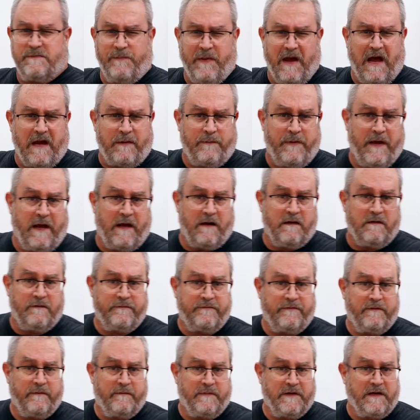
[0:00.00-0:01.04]
the back panel
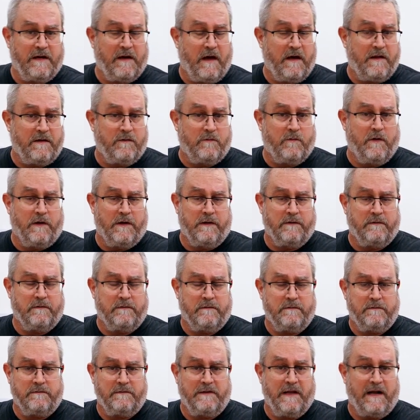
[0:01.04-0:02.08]
from the other one
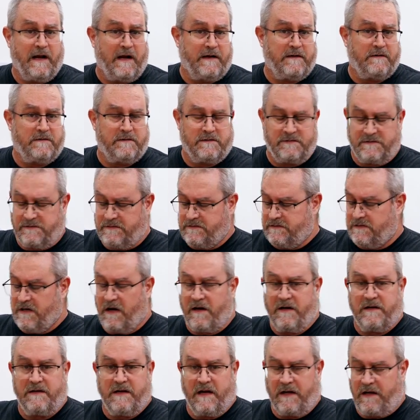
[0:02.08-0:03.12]
that I
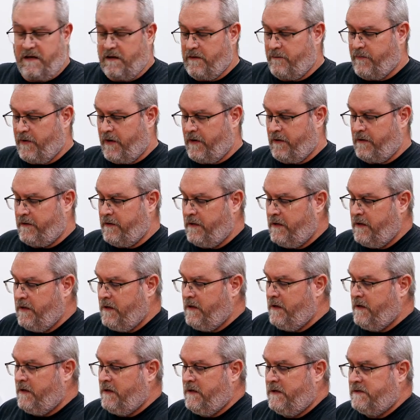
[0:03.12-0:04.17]
started taking apart.
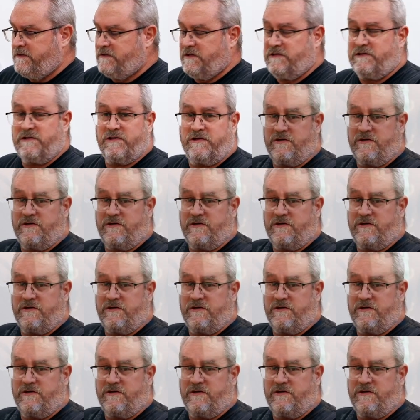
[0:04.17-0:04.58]
Just to